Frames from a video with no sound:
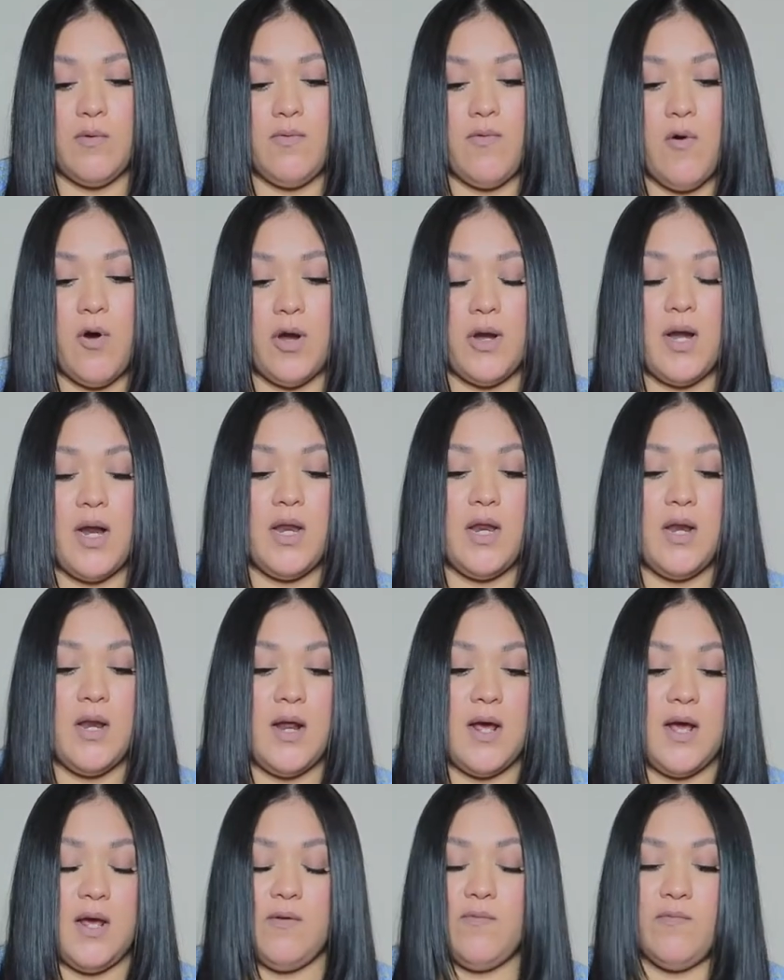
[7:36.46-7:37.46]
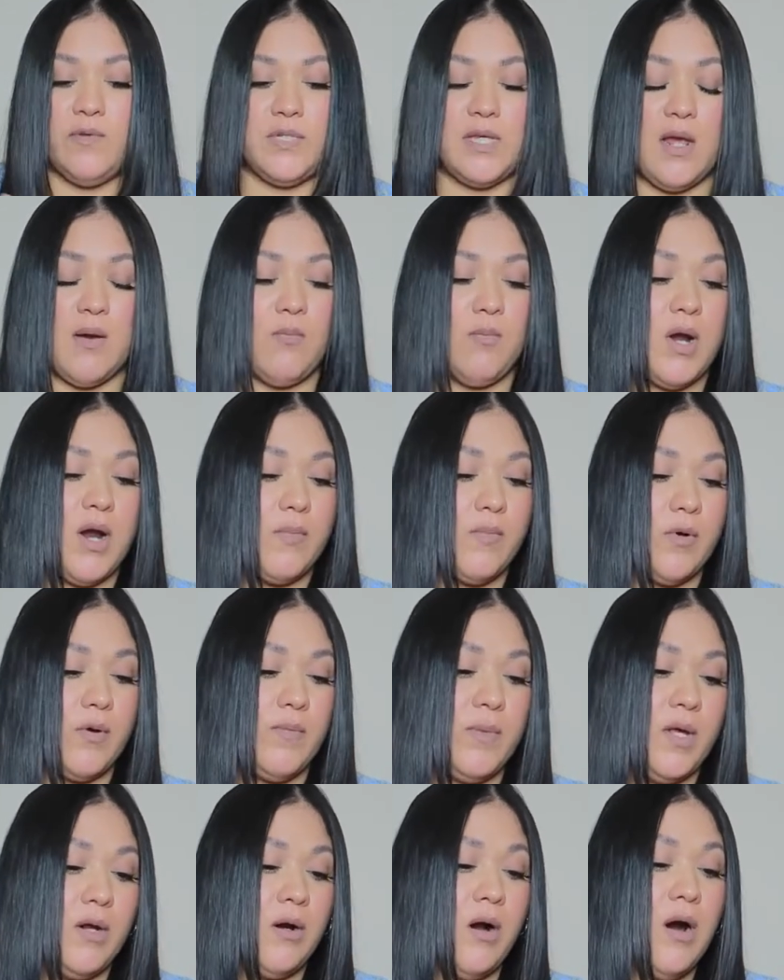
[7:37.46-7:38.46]
$4.99, same brand
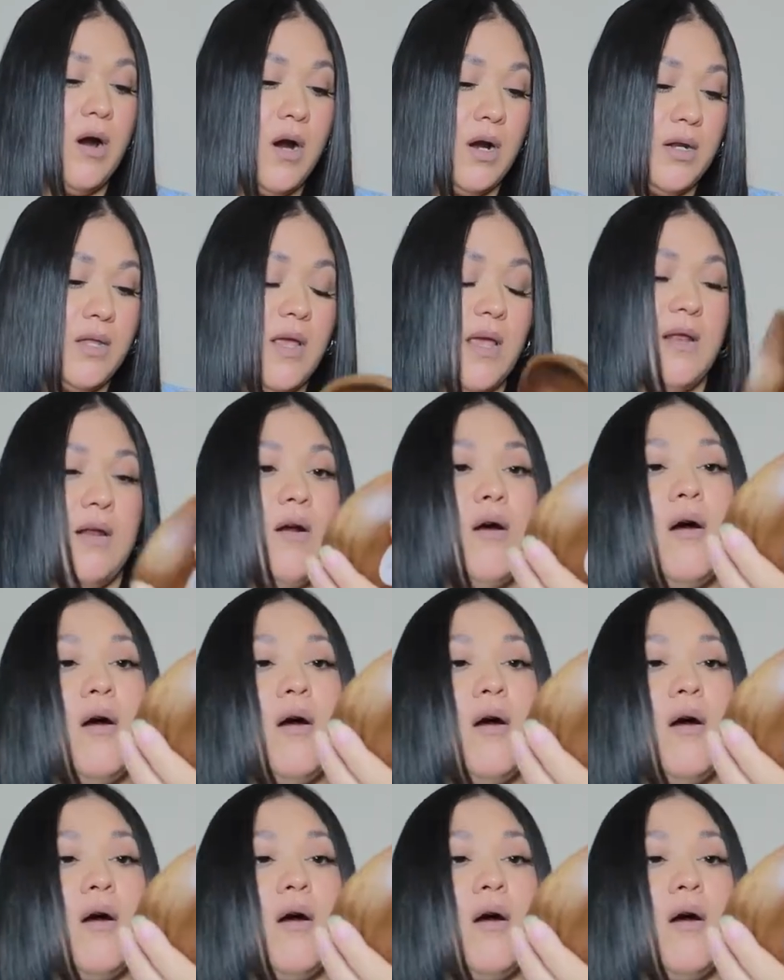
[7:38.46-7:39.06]
from the Heart and